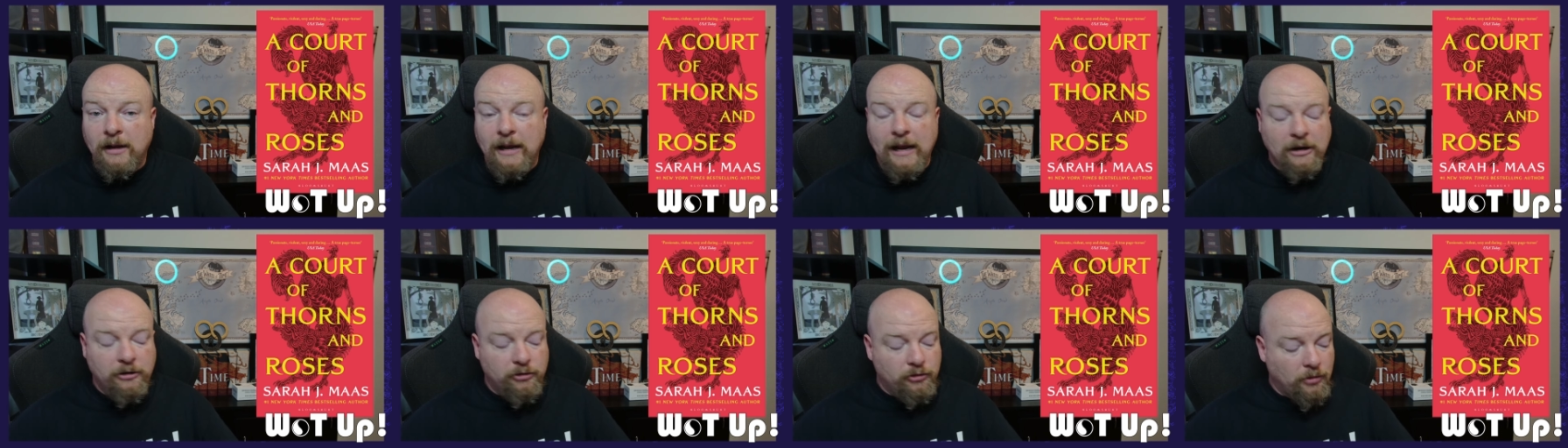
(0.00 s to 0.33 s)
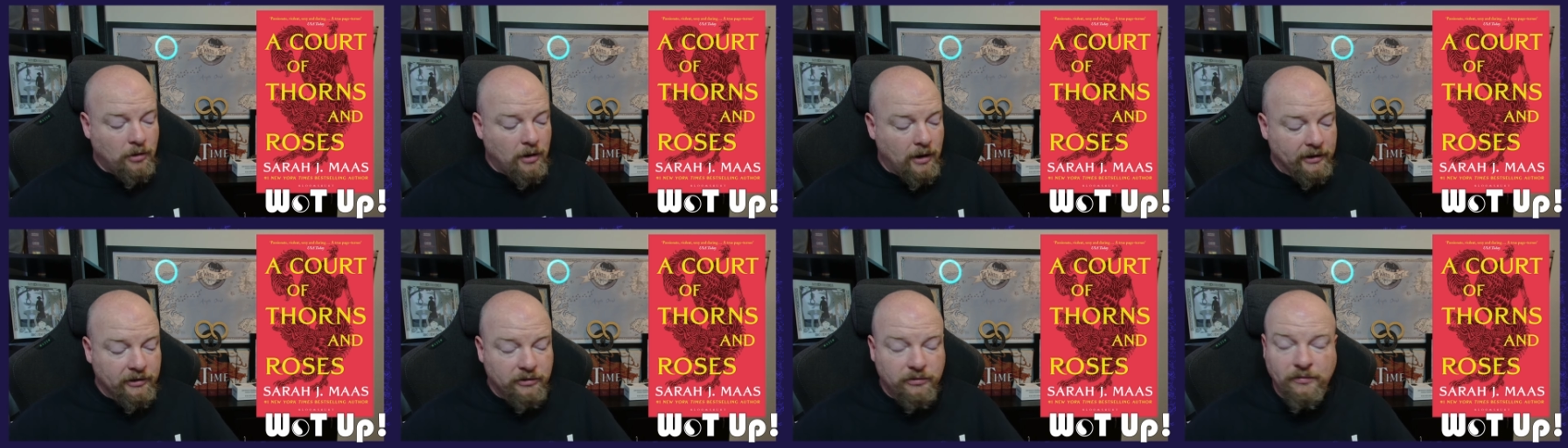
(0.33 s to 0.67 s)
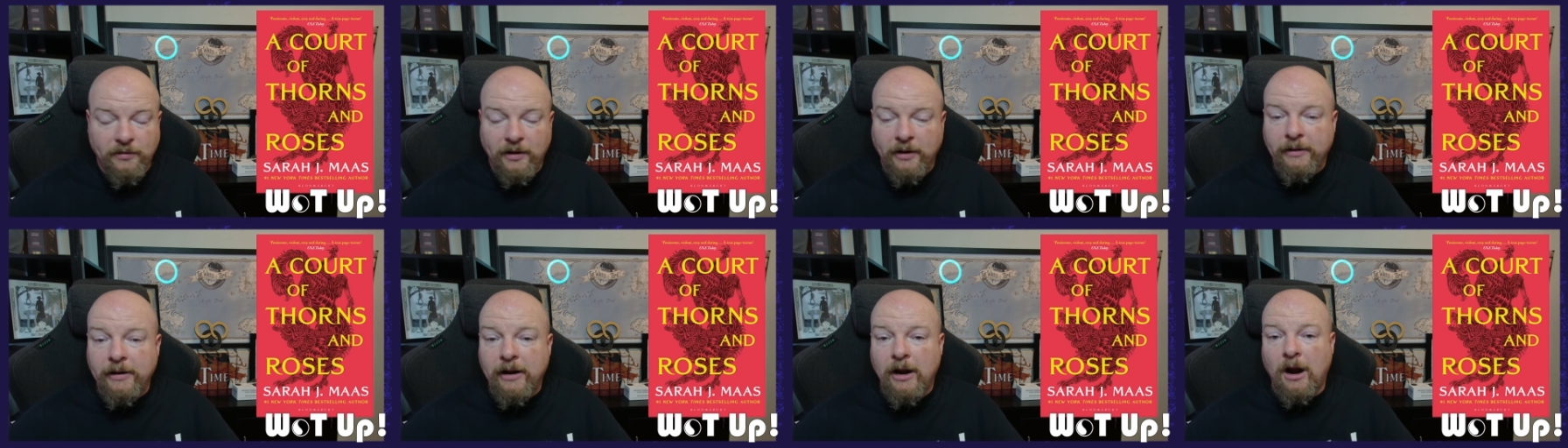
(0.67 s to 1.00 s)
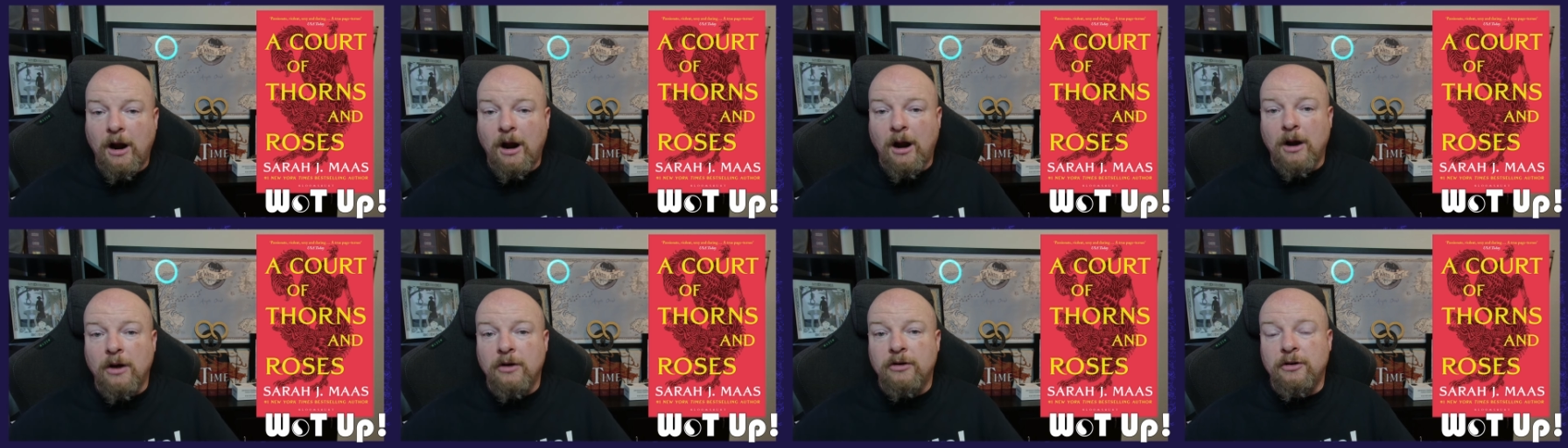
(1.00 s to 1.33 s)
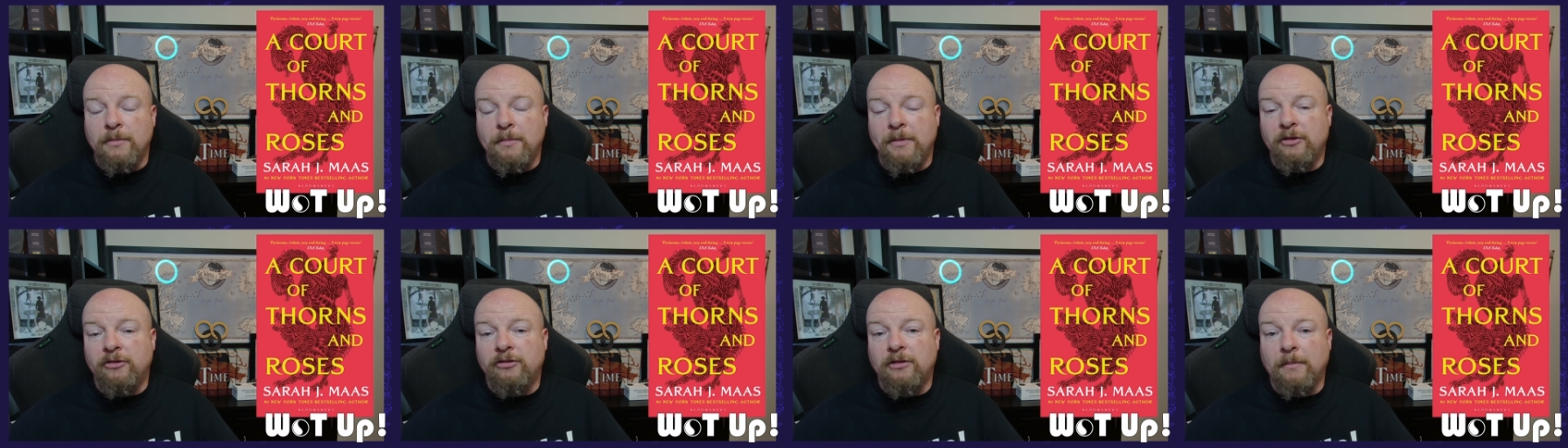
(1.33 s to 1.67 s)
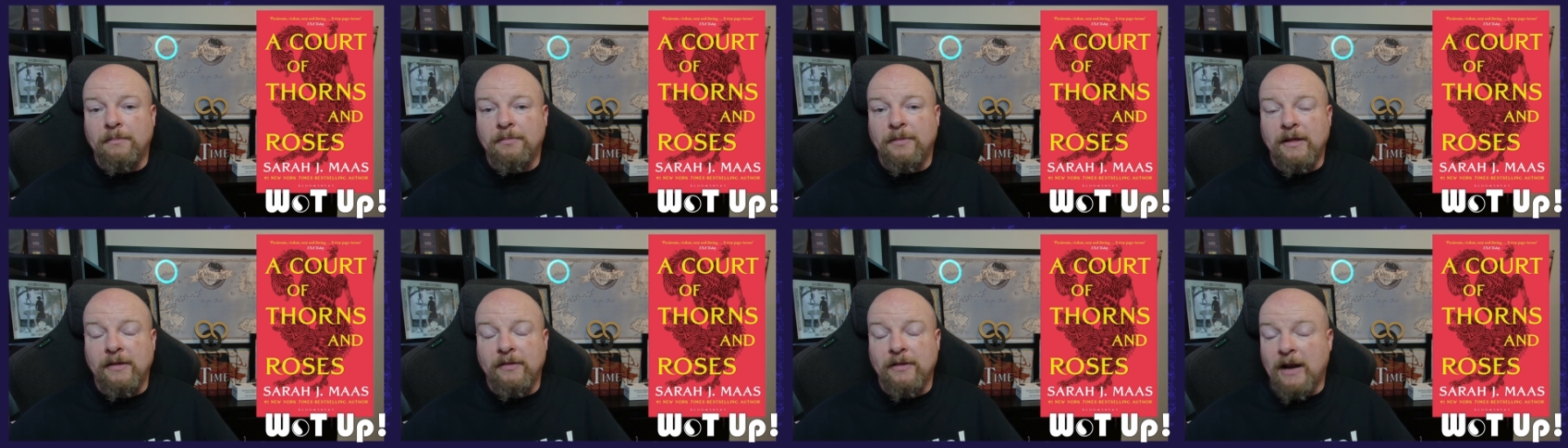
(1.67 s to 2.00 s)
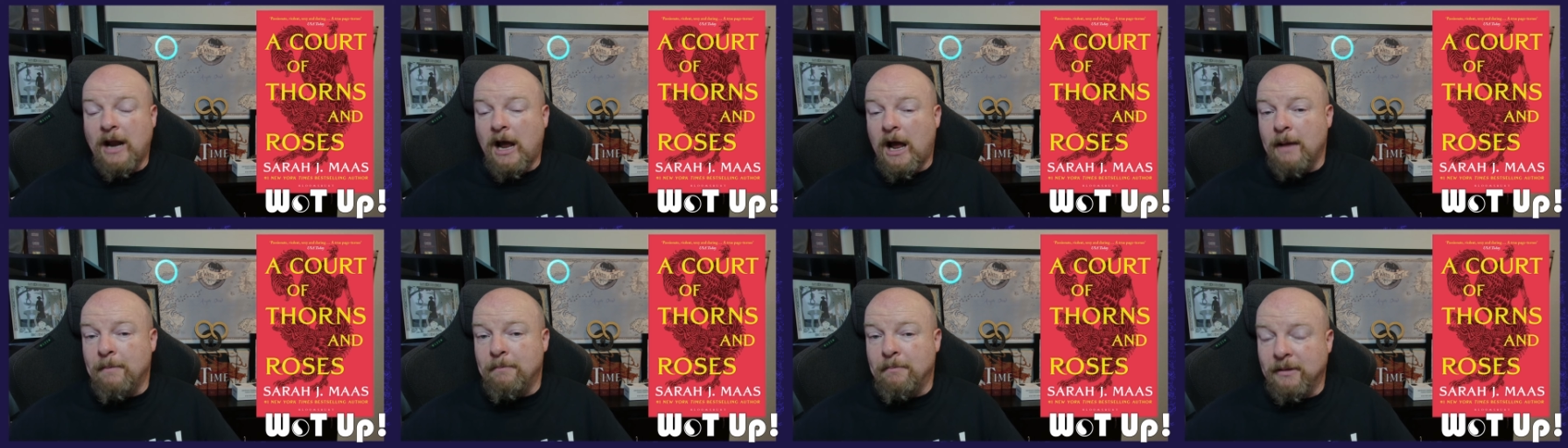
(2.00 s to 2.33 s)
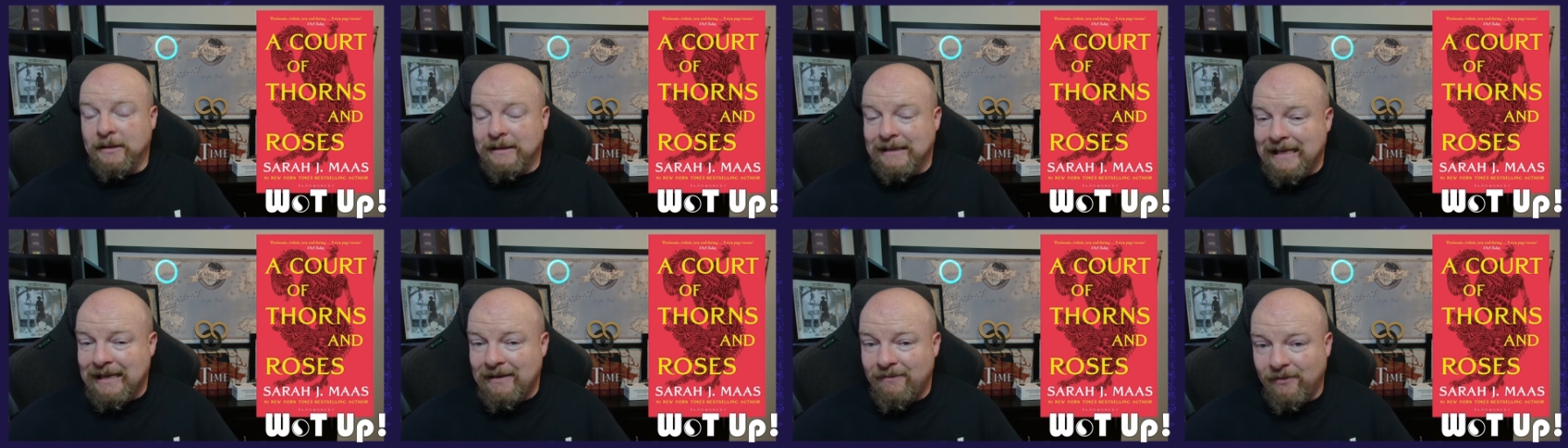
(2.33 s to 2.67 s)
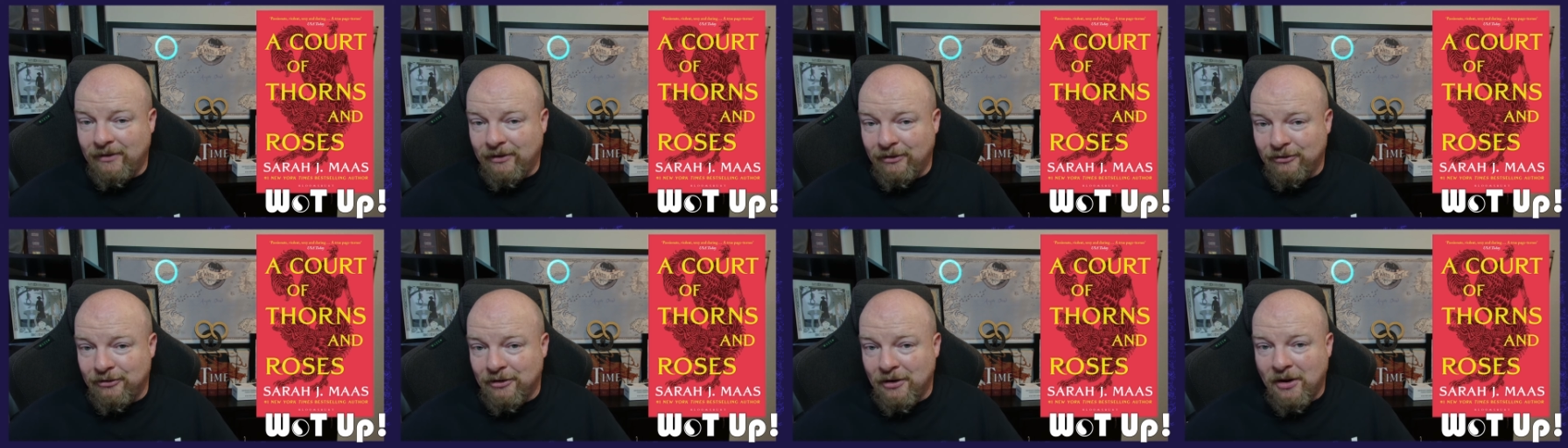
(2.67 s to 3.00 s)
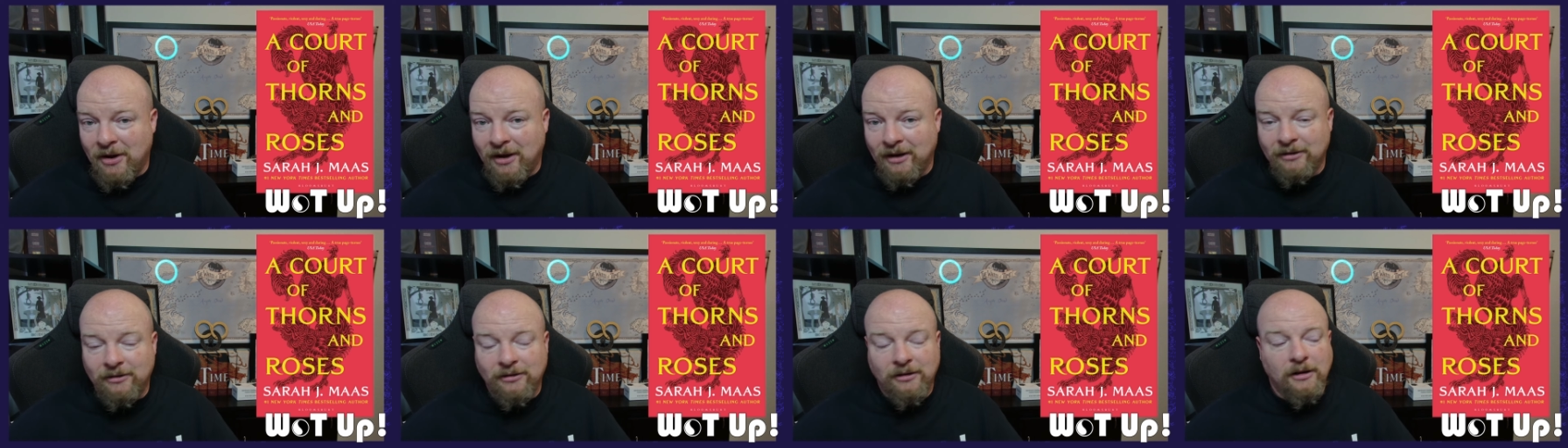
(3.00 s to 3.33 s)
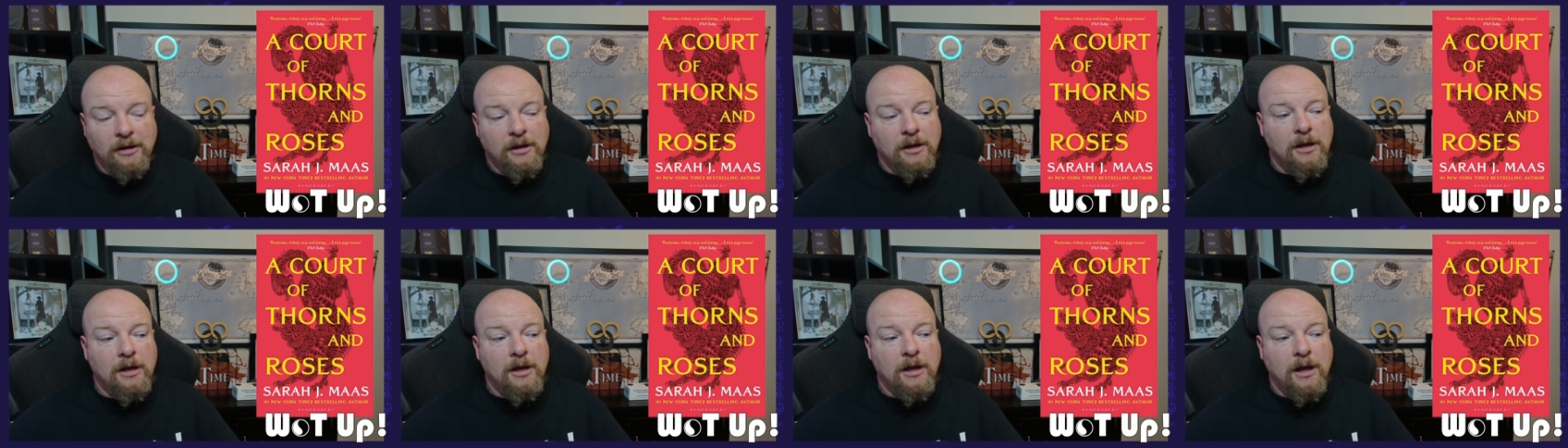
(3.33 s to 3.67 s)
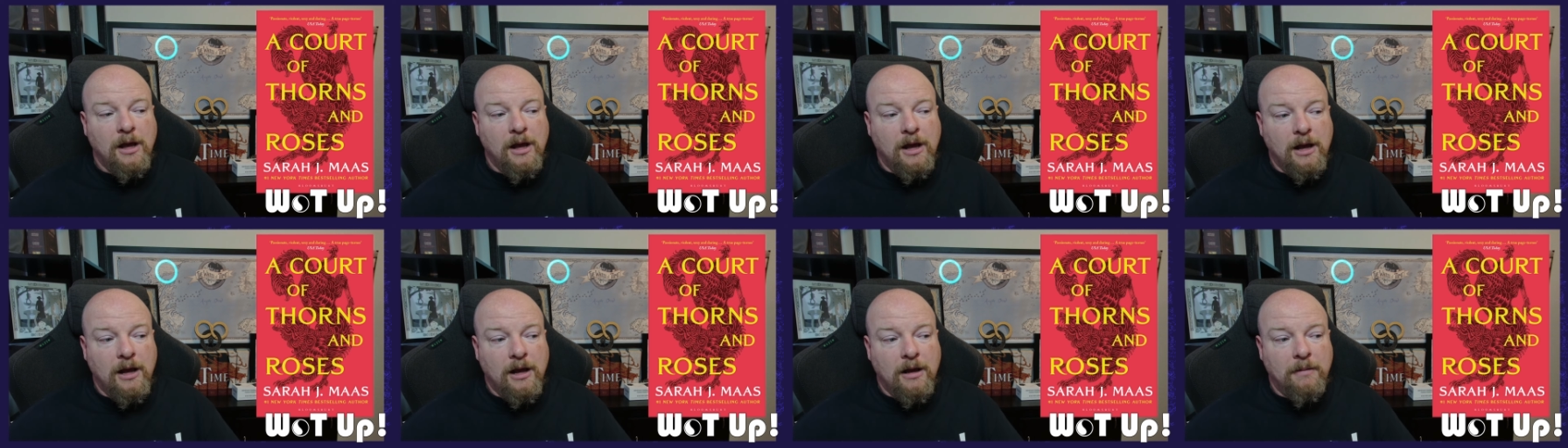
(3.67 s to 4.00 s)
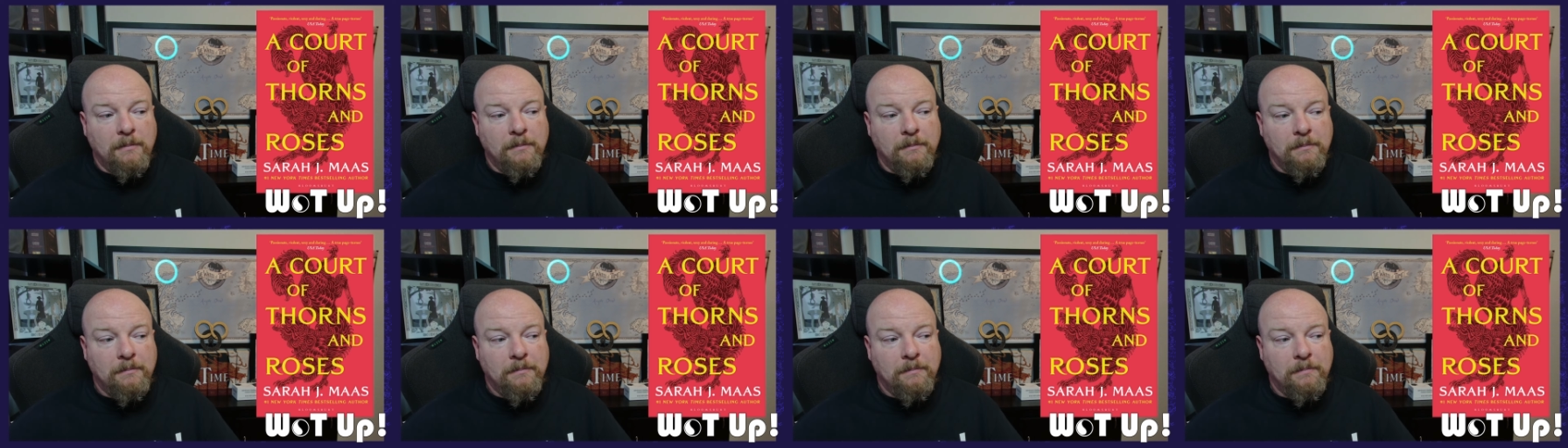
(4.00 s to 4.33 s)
It tries very hard to be something that I believe it is not. Um,